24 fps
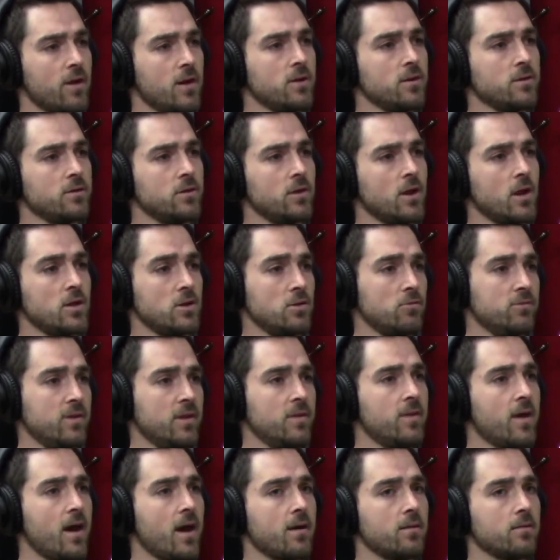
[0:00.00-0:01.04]
And you
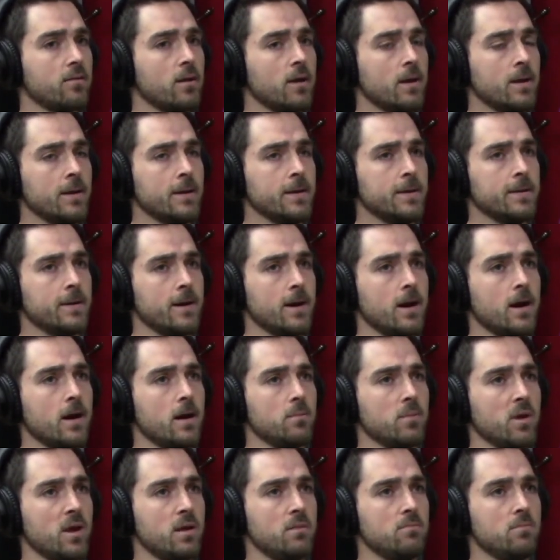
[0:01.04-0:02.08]
did that
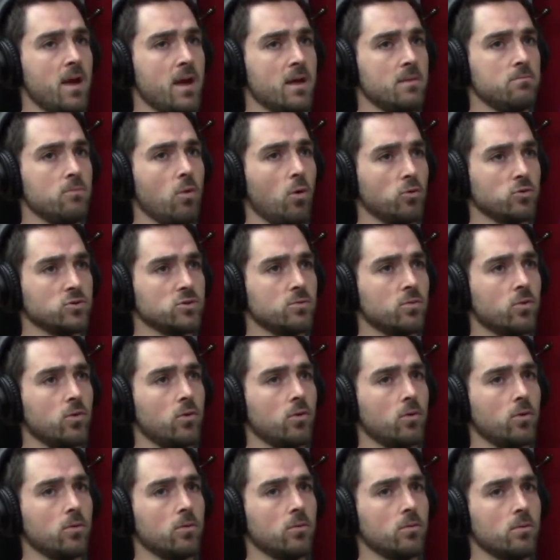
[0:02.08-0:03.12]
in
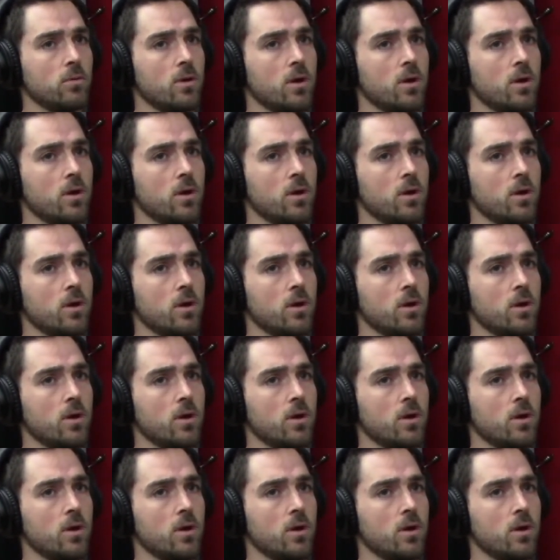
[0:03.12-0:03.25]
multiple